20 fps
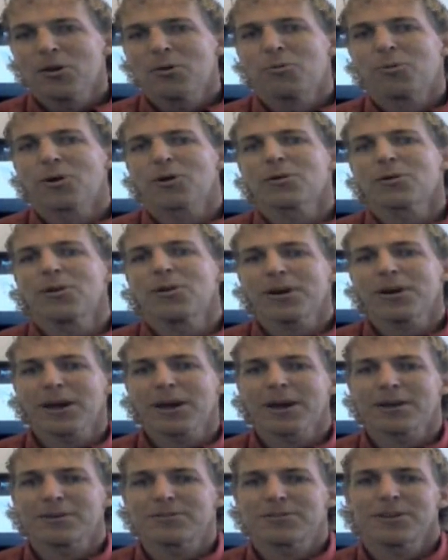we're
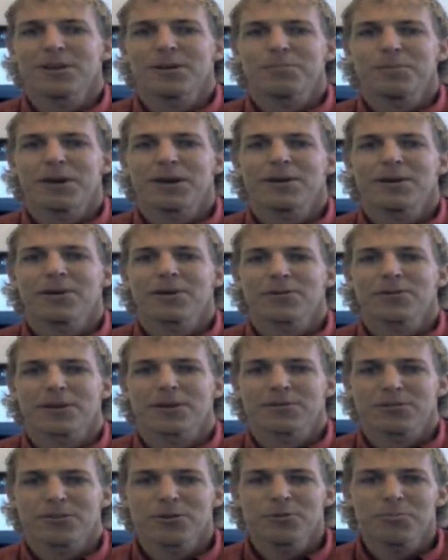looking at GDP growth
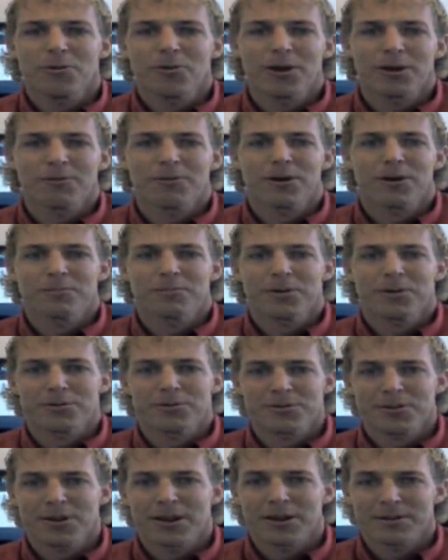at
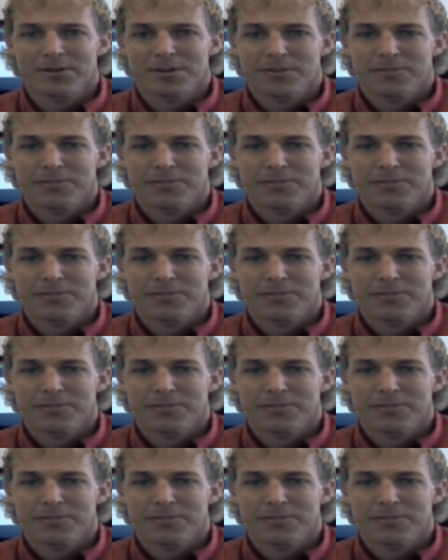2.1%.